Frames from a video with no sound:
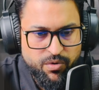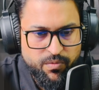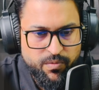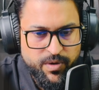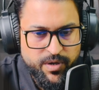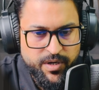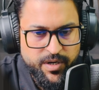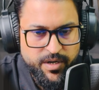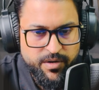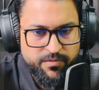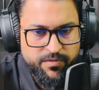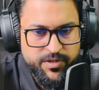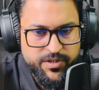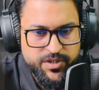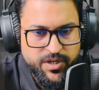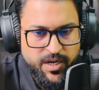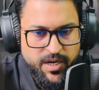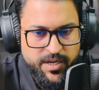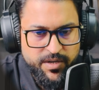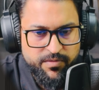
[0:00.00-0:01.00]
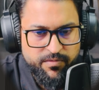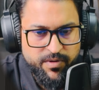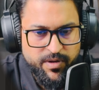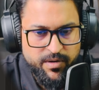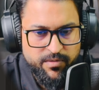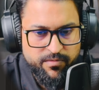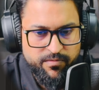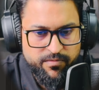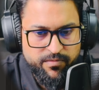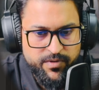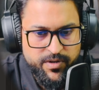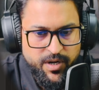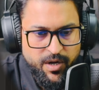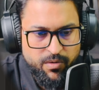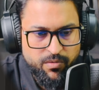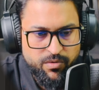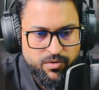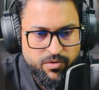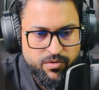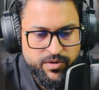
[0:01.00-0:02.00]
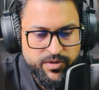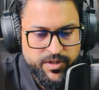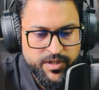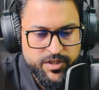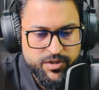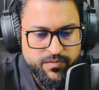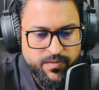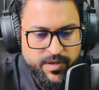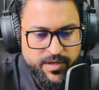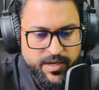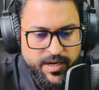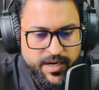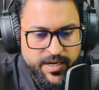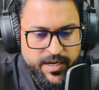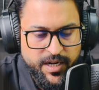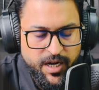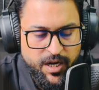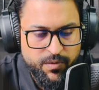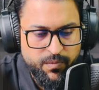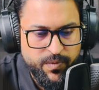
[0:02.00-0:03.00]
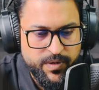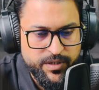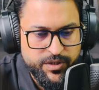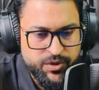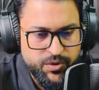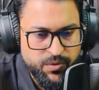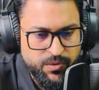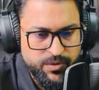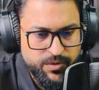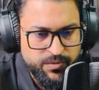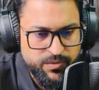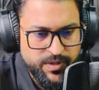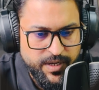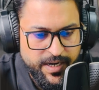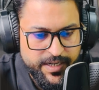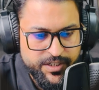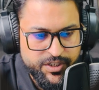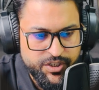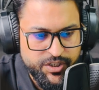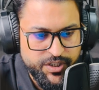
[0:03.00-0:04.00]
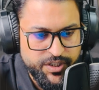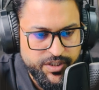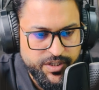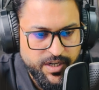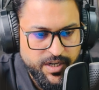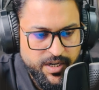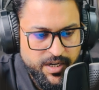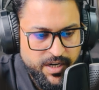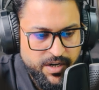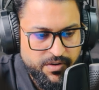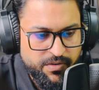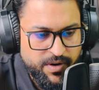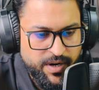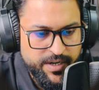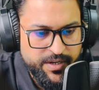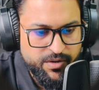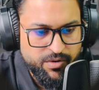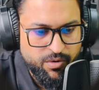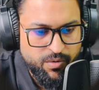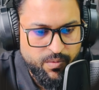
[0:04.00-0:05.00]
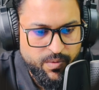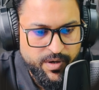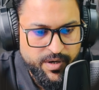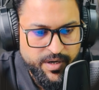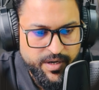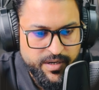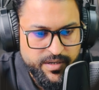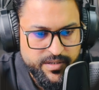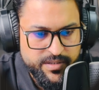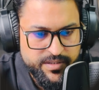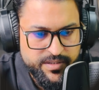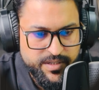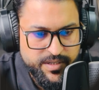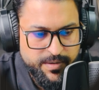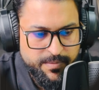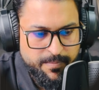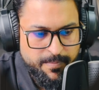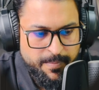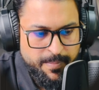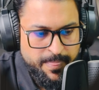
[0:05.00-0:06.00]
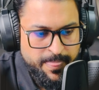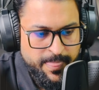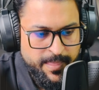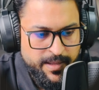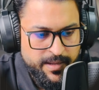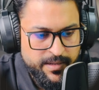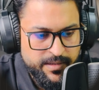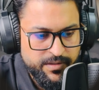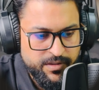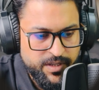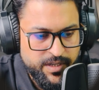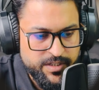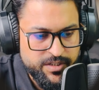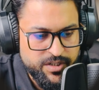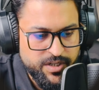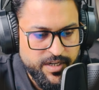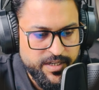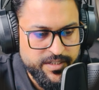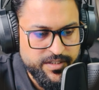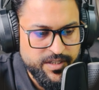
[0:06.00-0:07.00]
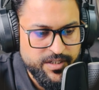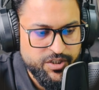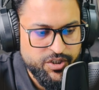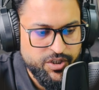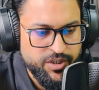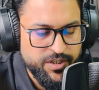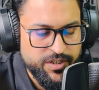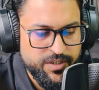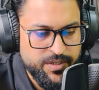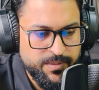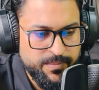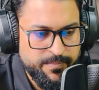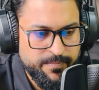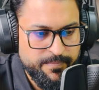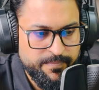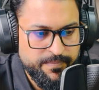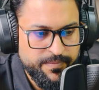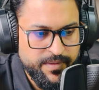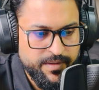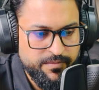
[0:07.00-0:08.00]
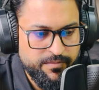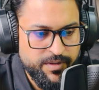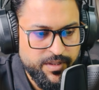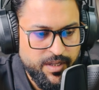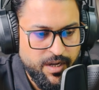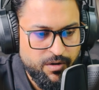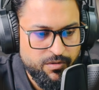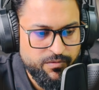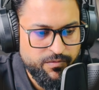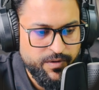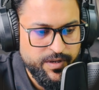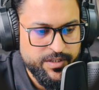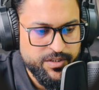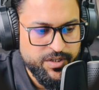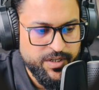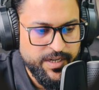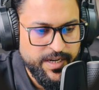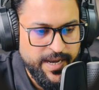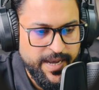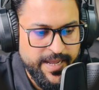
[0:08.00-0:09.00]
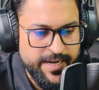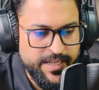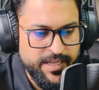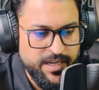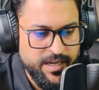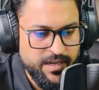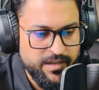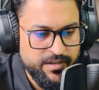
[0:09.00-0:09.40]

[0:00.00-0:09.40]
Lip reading: over here which I will download this one and I will show you that sheet right over here. See, this is the sheet without wasting any